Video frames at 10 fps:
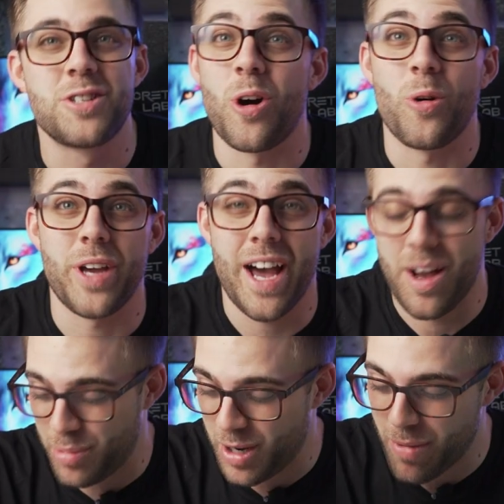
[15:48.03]
So
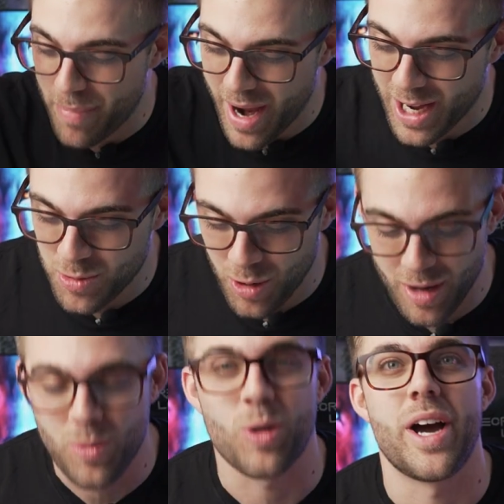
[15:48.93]
yeah, put in my
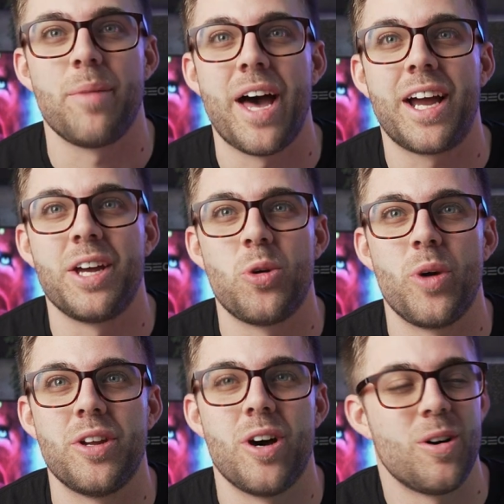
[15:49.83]
password. We're right back into
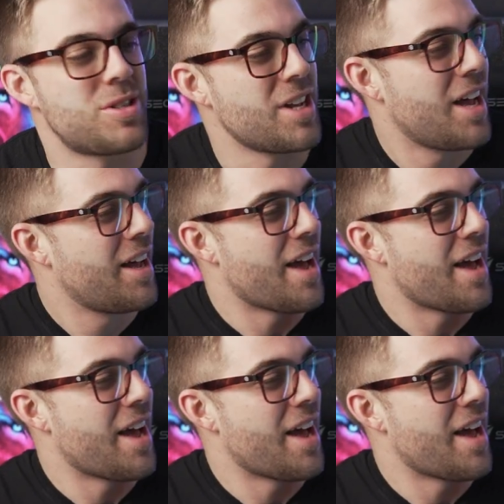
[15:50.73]
Windows.